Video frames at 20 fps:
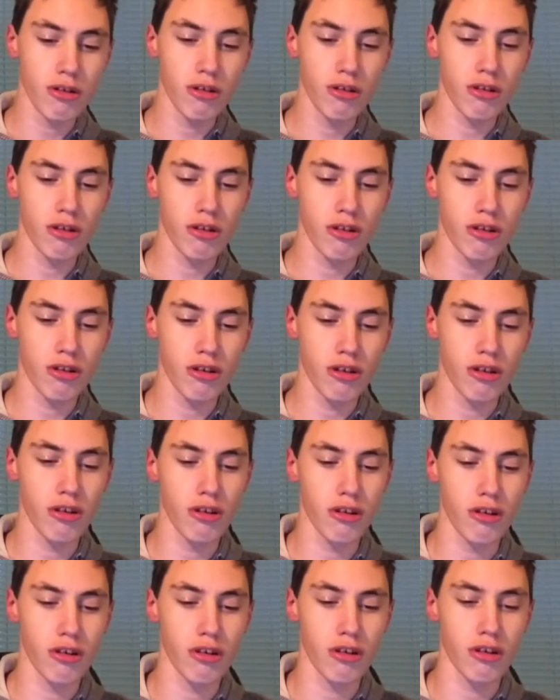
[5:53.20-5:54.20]

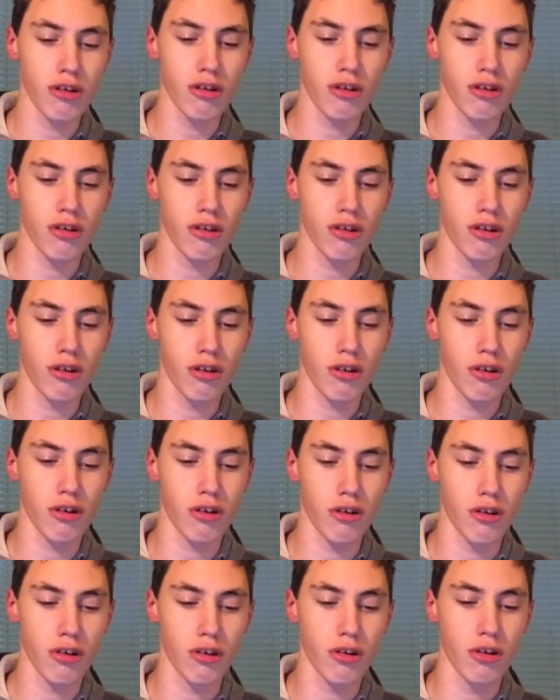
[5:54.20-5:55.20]

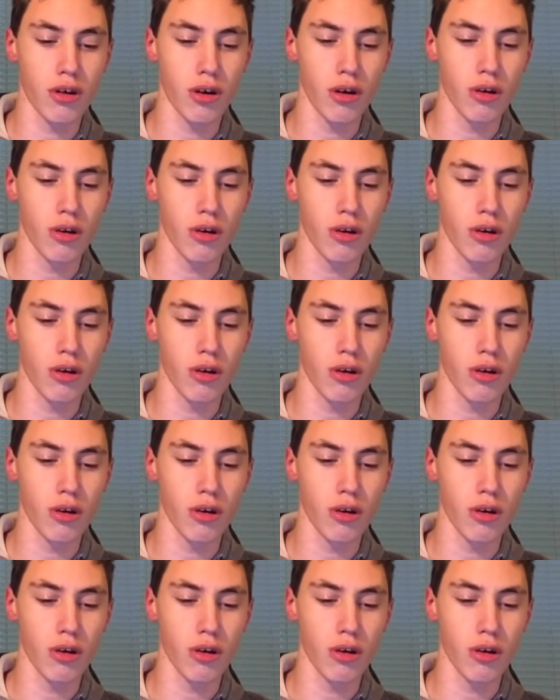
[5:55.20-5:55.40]
(no one is talking)